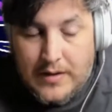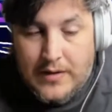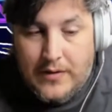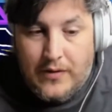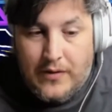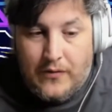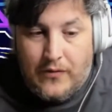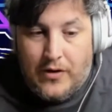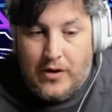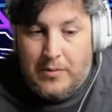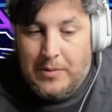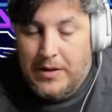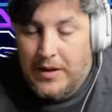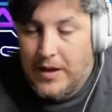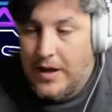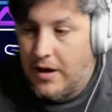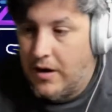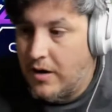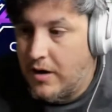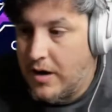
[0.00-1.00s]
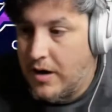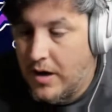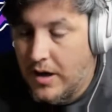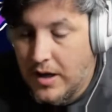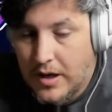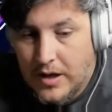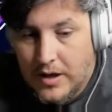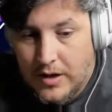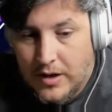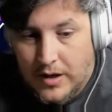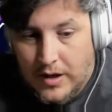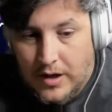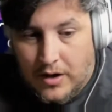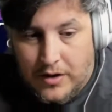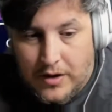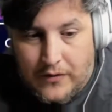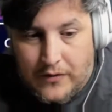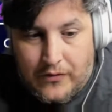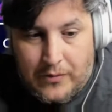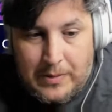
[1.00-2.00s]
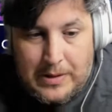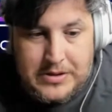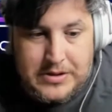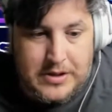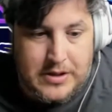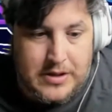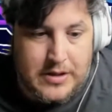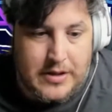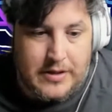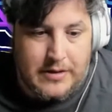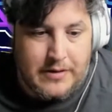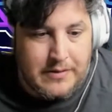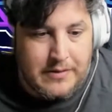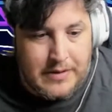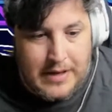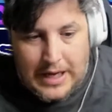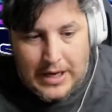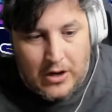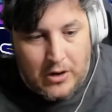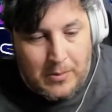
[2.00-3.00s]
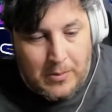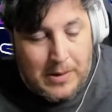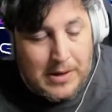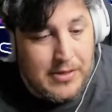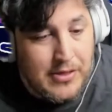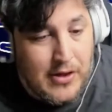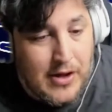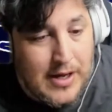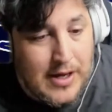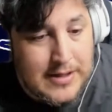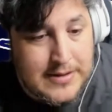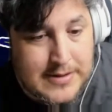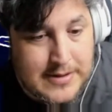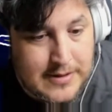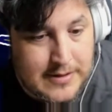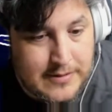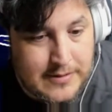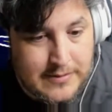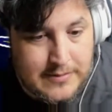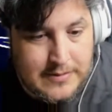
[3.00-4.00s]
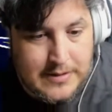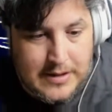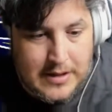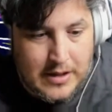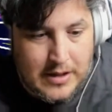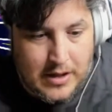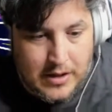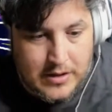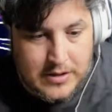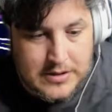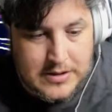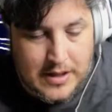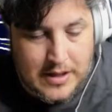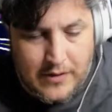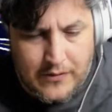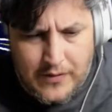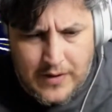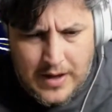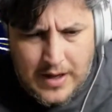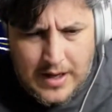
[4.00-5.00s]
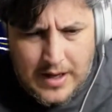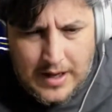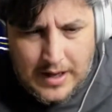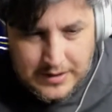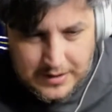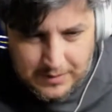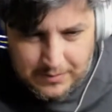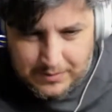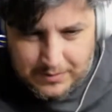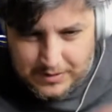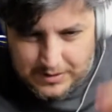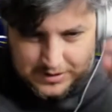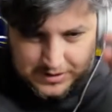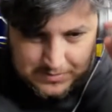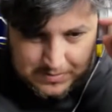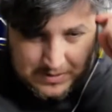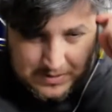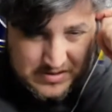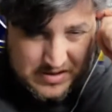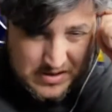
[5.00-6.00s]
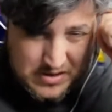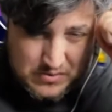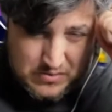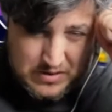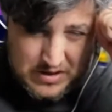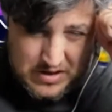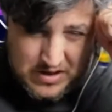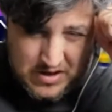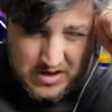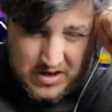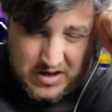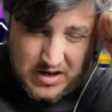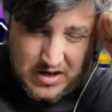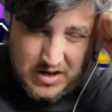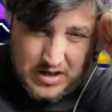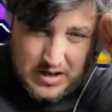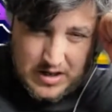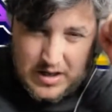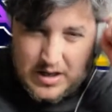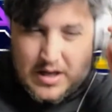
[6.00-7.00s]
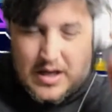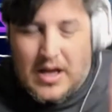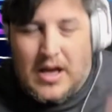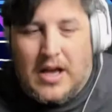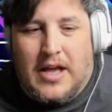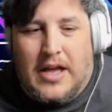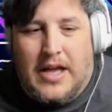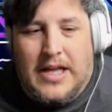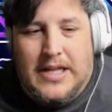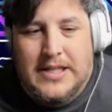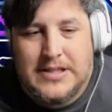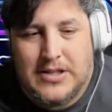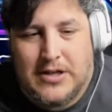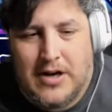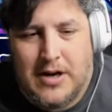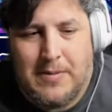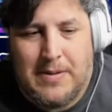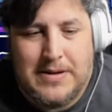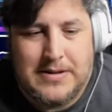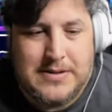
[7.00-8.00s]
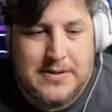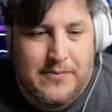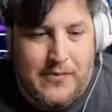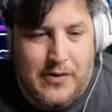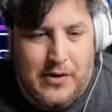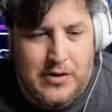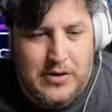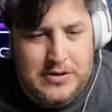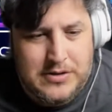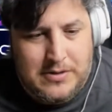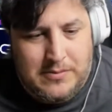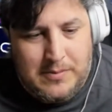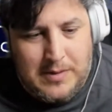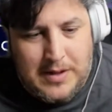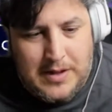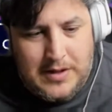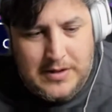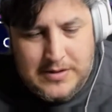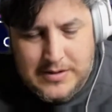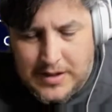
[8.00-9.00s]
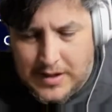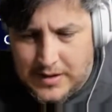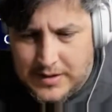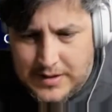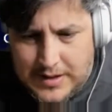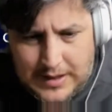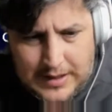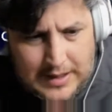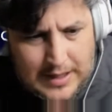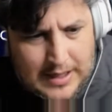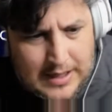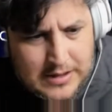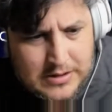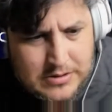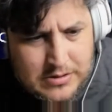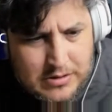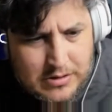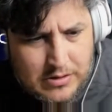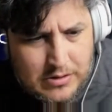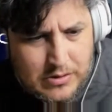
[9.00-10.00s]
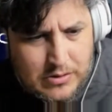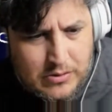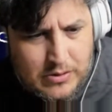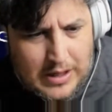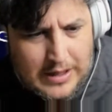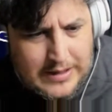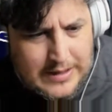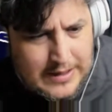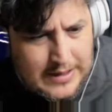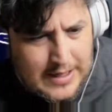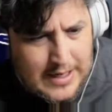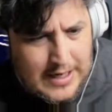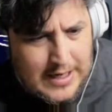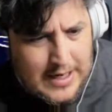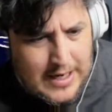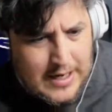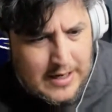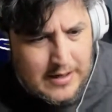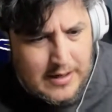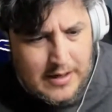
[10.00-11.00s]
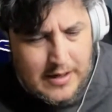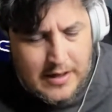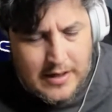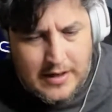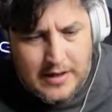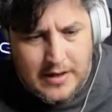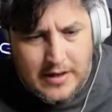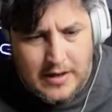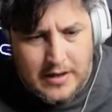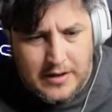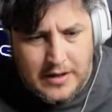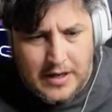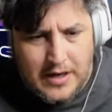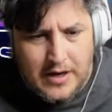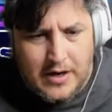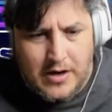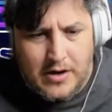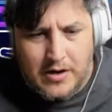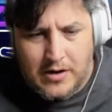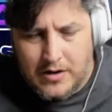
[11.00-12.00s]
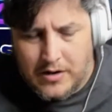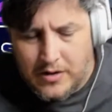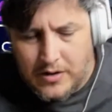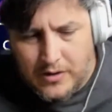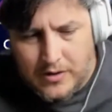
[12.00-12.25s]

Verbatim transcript: if you follow me there, you get all the information and all my thoughts and other stuff. typically, just post on Twitter Instagram has some photos of me. It's uh, T Castro 1988 on there.